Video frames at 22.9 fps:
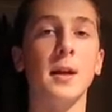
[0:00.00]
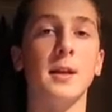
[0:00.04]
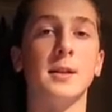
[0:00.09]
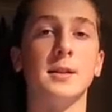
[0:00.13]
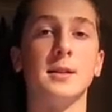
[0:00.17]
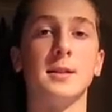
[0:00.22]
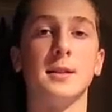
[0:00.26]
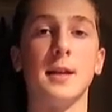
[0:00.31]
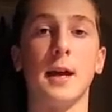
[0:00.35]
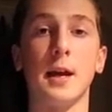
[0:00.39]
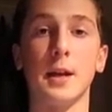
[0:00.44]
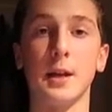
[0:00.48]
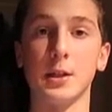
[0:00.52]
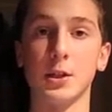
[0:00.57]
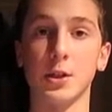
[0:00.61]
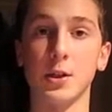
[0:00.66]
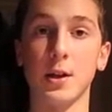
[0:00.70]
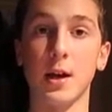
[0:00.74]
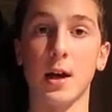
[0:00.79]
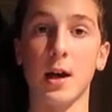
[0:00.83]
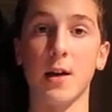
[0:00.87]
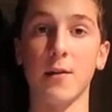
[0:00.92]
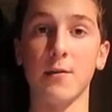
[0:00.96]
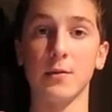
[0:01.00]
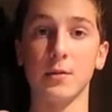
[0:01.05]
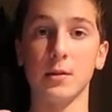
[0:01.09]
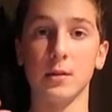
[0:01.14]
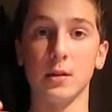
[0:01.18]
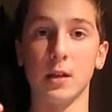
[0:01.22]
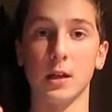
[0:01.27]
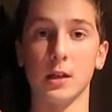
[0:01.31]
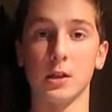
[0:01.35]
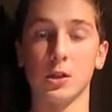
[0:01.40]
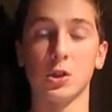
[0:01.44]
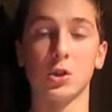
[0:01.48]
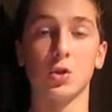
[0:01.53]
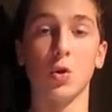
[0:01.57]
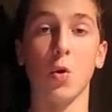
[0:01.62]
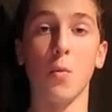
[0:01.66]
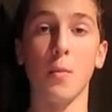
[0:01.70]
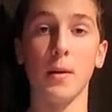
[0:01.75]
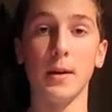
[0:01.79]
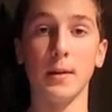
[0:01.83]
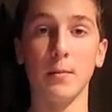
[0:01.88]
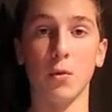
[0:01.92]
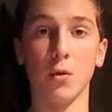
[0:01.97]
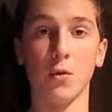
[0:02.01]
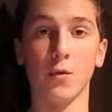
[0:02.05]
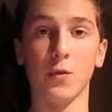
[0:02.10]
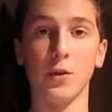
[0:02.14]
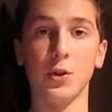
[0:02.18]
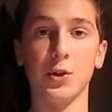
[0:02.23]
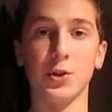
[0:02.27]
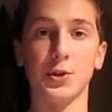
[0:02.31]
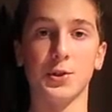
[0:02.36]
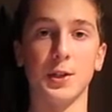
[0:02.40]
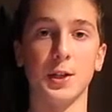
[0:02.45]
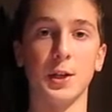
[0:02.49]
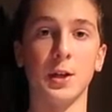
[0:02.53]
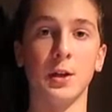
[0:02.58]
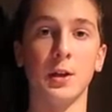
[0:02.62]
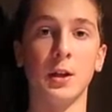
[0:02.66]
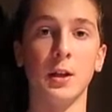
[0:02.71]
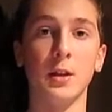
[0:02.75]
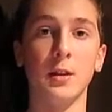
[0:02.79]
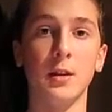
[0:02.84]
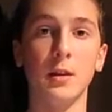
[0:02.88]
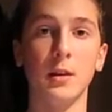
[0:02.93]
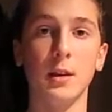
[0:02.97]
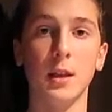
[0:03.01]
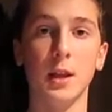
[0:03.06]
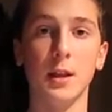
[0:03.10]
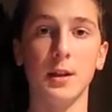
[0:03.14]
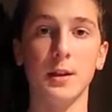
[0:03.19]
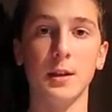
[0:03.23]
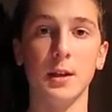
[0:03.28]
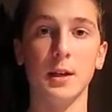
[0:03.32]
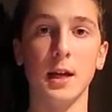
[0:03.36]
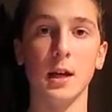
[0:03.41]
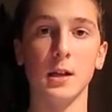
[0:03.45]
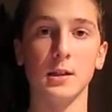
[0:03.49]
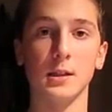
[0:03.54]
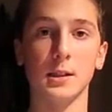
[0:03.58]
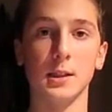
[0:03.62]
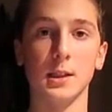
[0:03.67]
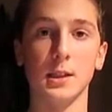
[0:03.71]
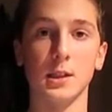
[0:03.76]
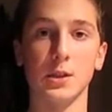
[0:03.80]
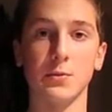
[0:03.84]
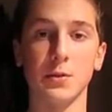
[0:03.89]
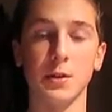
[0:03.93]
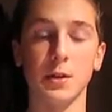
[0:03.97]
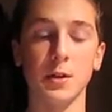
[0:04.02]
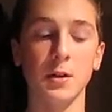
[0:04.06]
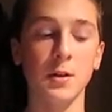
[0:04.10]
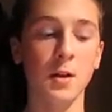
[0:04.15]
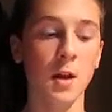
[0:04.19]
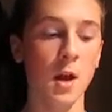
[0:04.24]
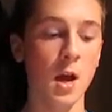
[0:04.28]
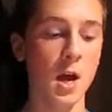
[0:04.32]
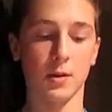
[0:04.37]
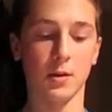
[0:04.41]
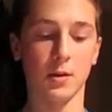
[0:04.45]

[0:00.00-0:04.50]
It's that it's going to have like so many more features than the Galaxy S3 did.